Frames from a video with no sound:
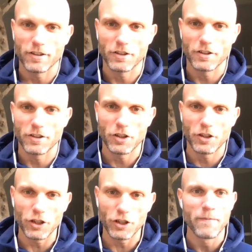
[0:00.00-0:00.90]
good to
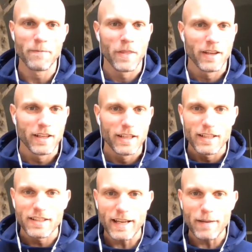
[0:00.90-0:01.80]
go.
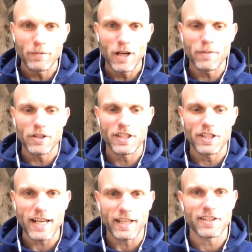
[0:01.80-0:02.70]
Step number
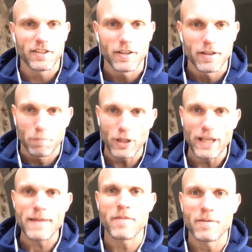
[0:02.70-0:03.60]
6,
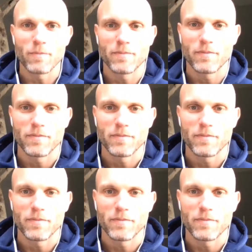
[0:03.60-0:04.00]
blame them.